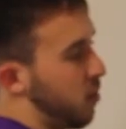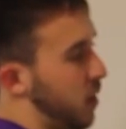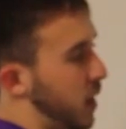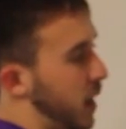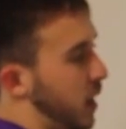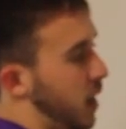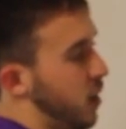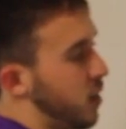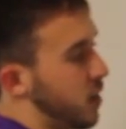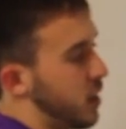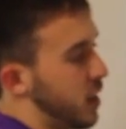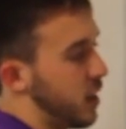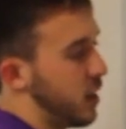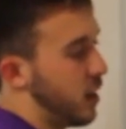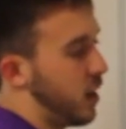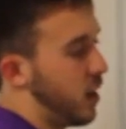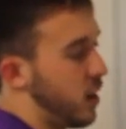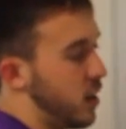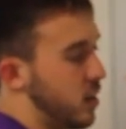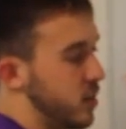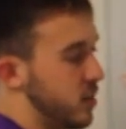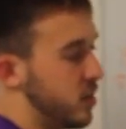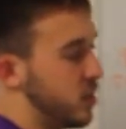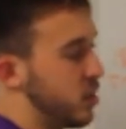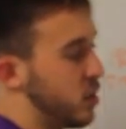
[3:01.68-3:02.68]
around can
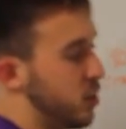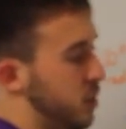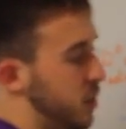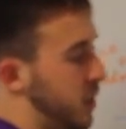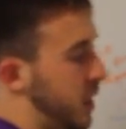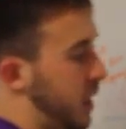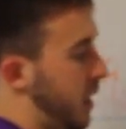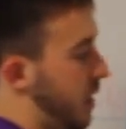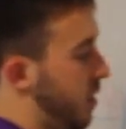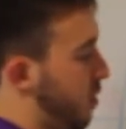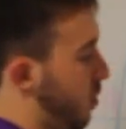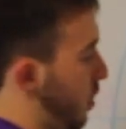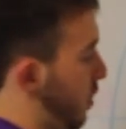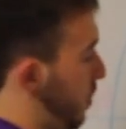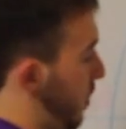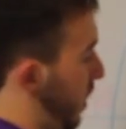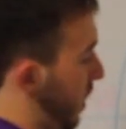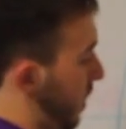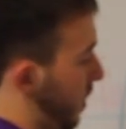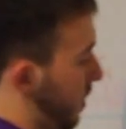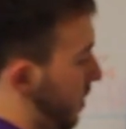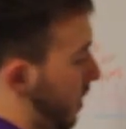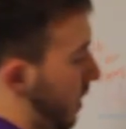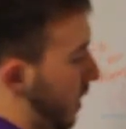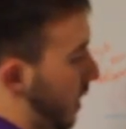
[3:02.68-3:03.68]
also be, if we
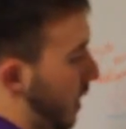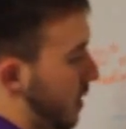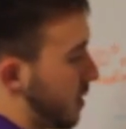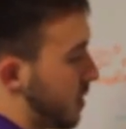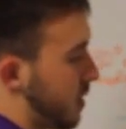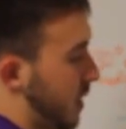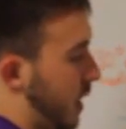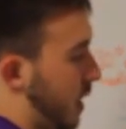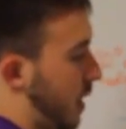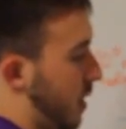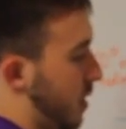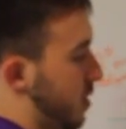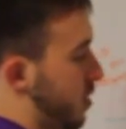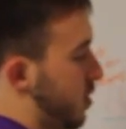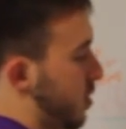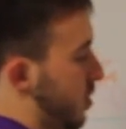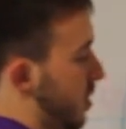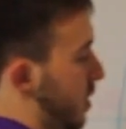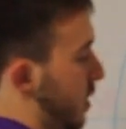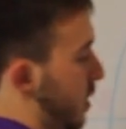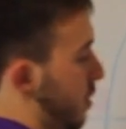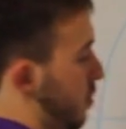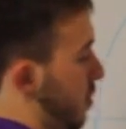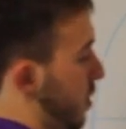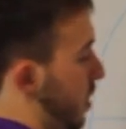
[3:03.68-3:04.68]
make the entire
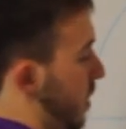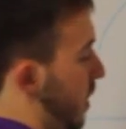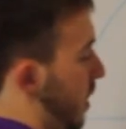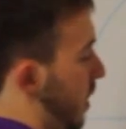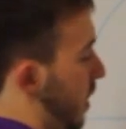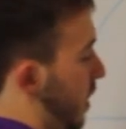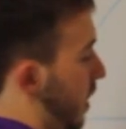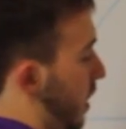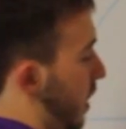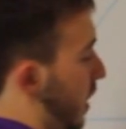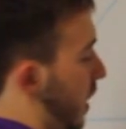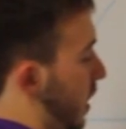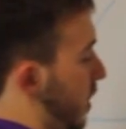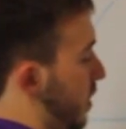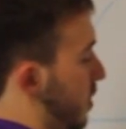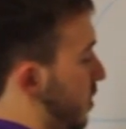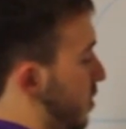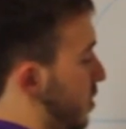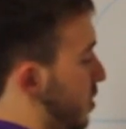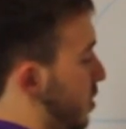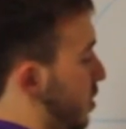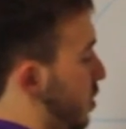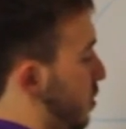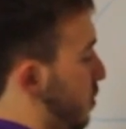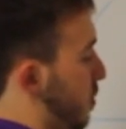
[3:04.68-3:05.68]
trip,
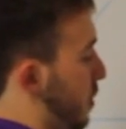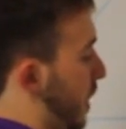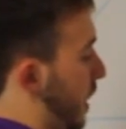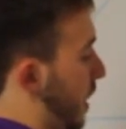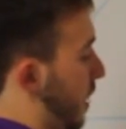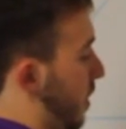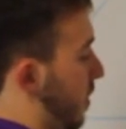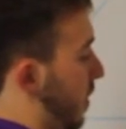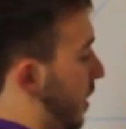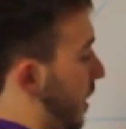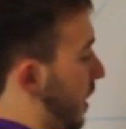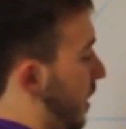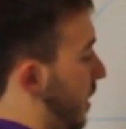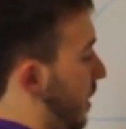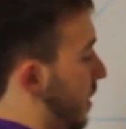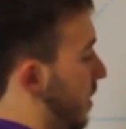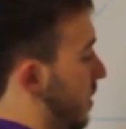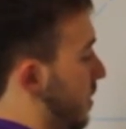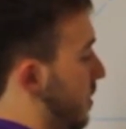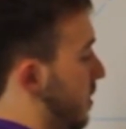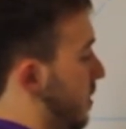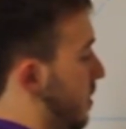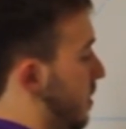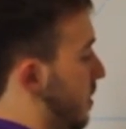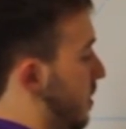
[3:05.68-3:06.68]
either 2 pi
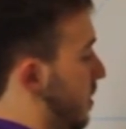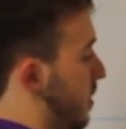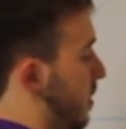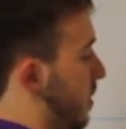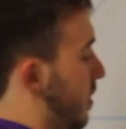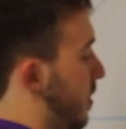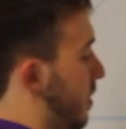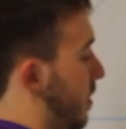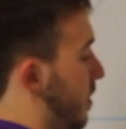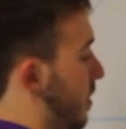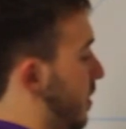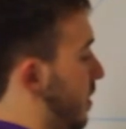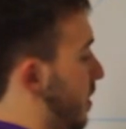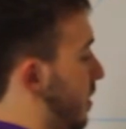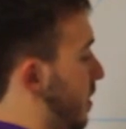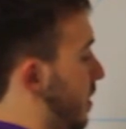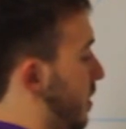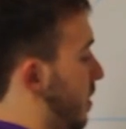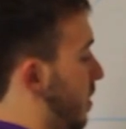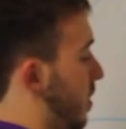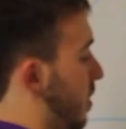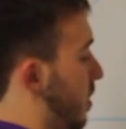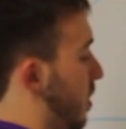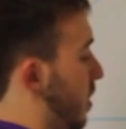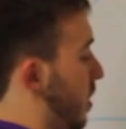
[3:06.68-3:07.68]
radians
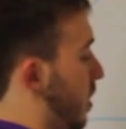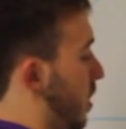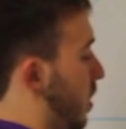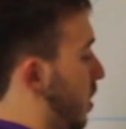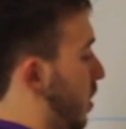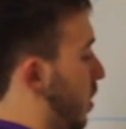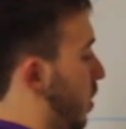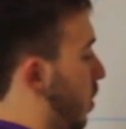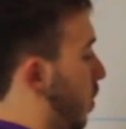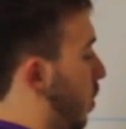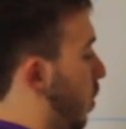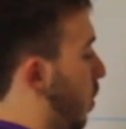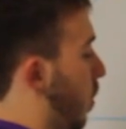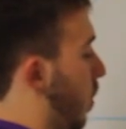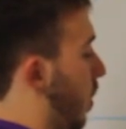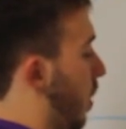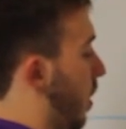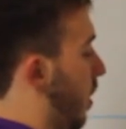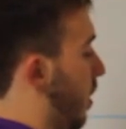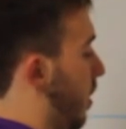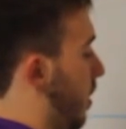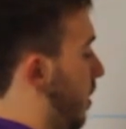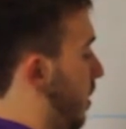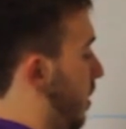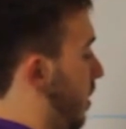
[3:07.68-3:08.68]

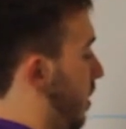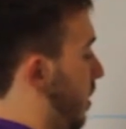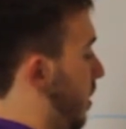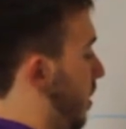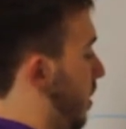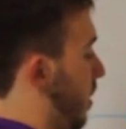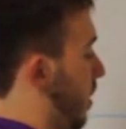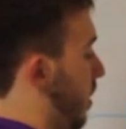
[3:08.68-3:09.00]
or